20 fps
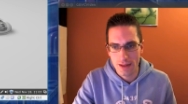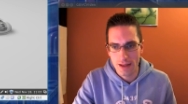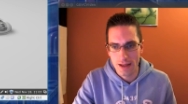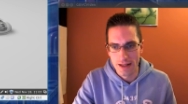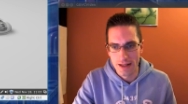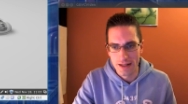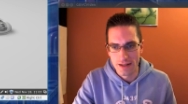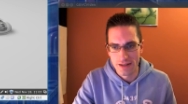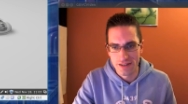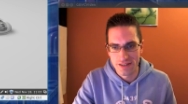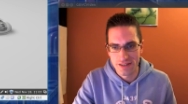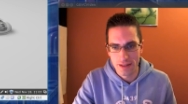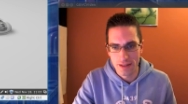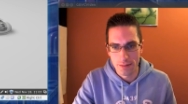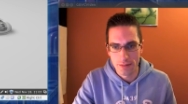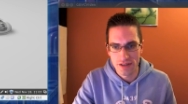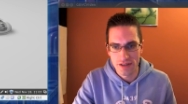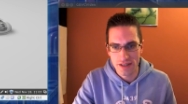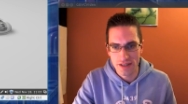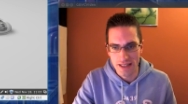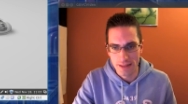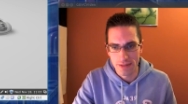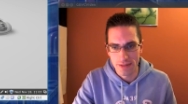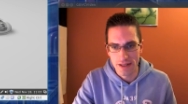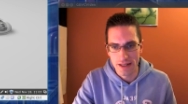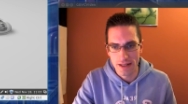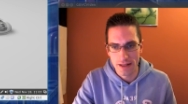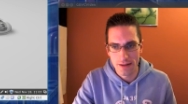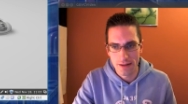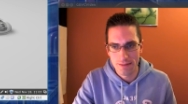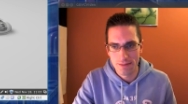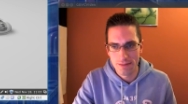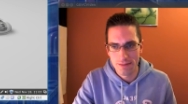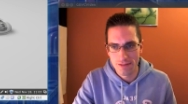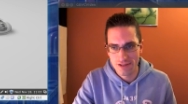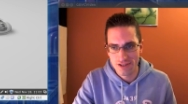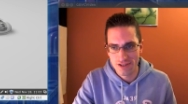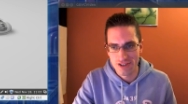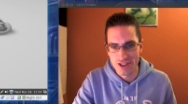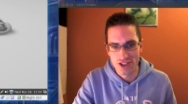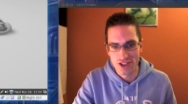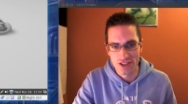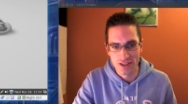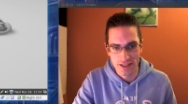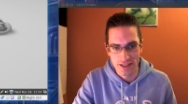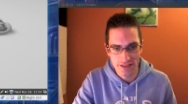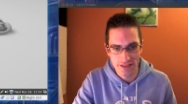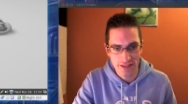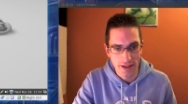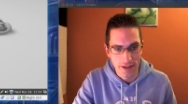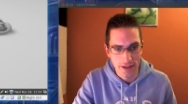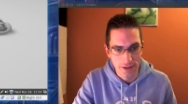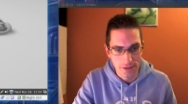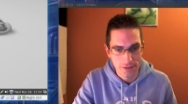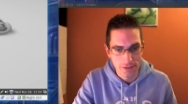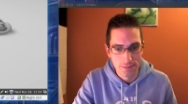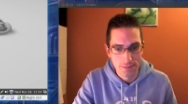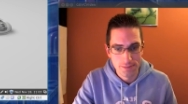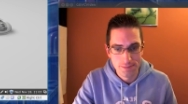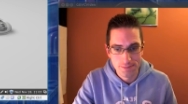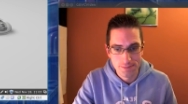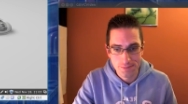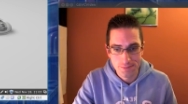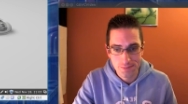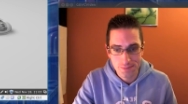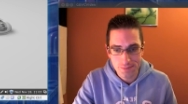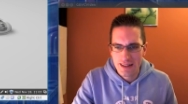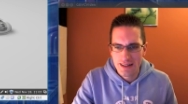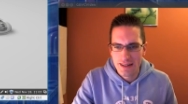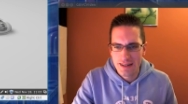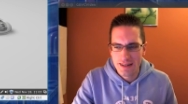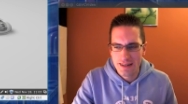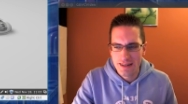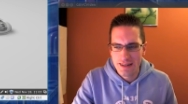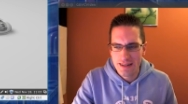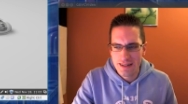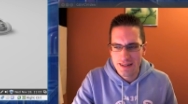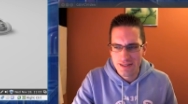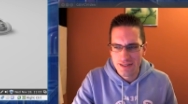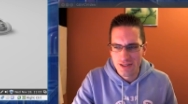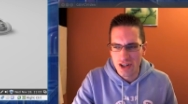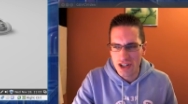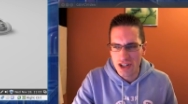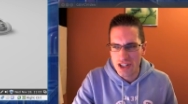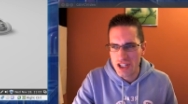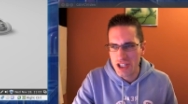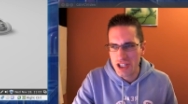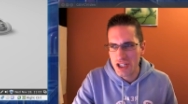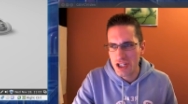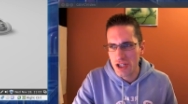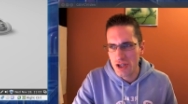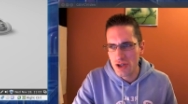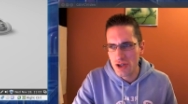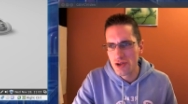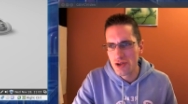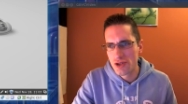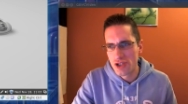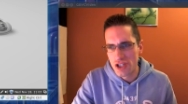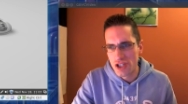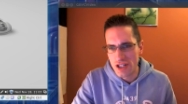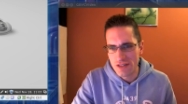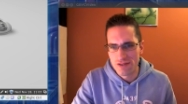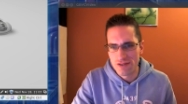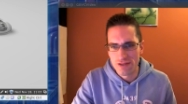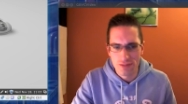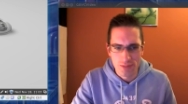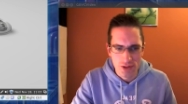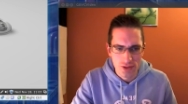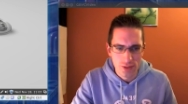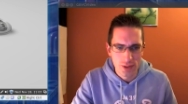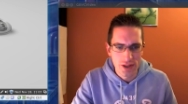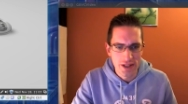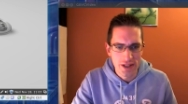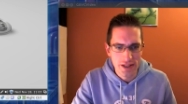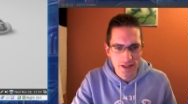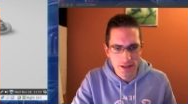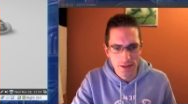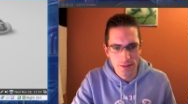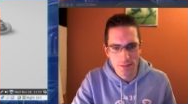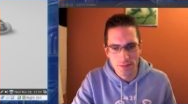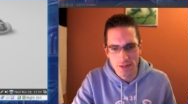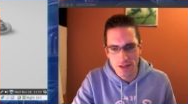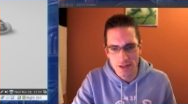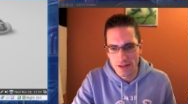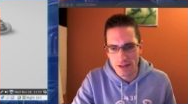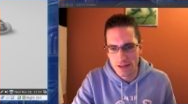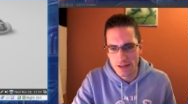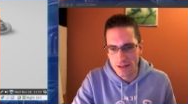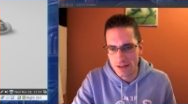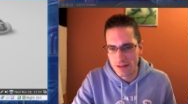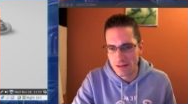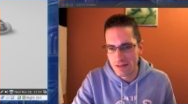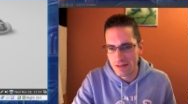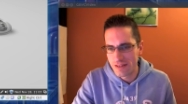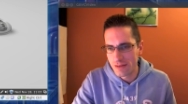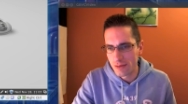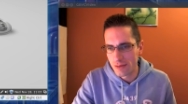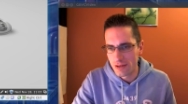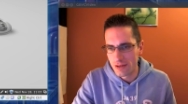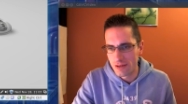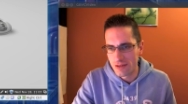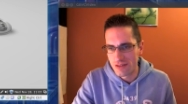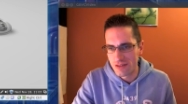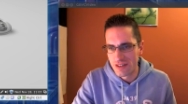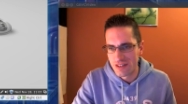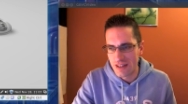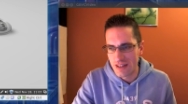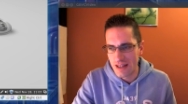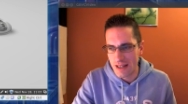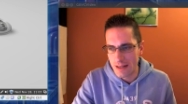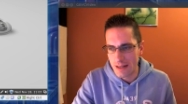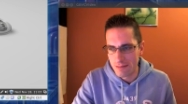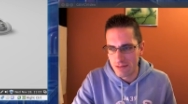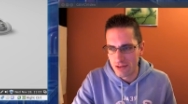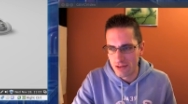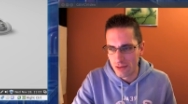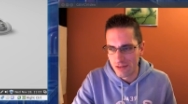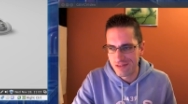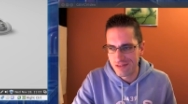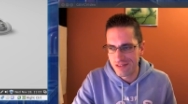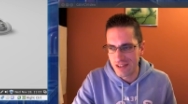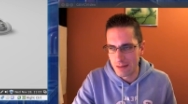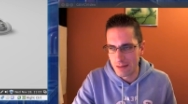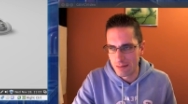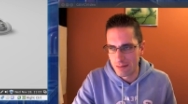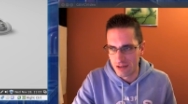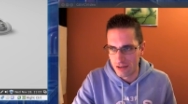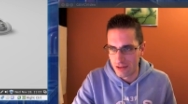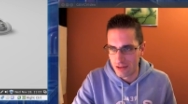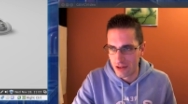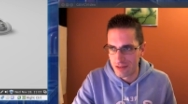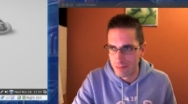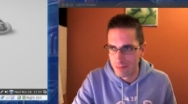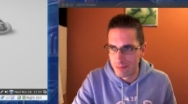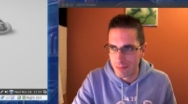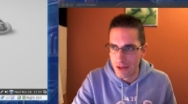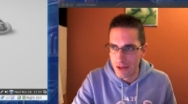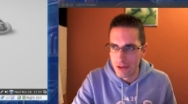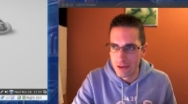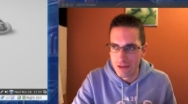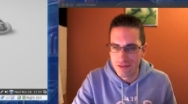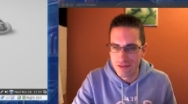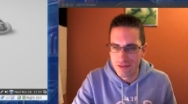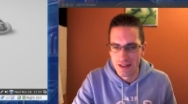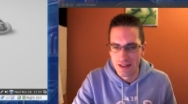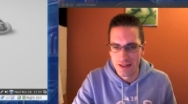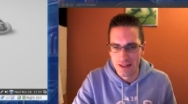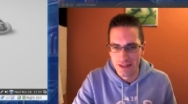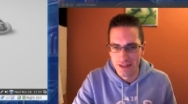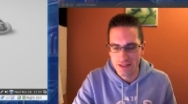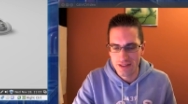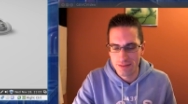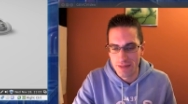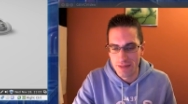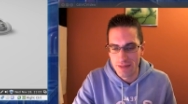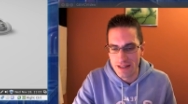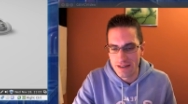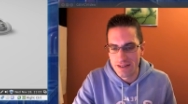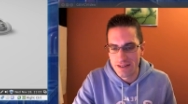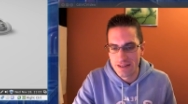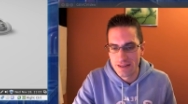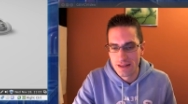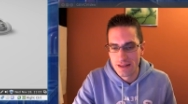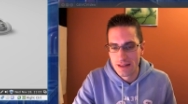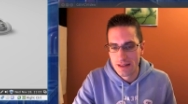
and in an attempt to keep it traditionally styled. There's not a huge difference between them. You can still use the same sort of themes across both in Linux Mint,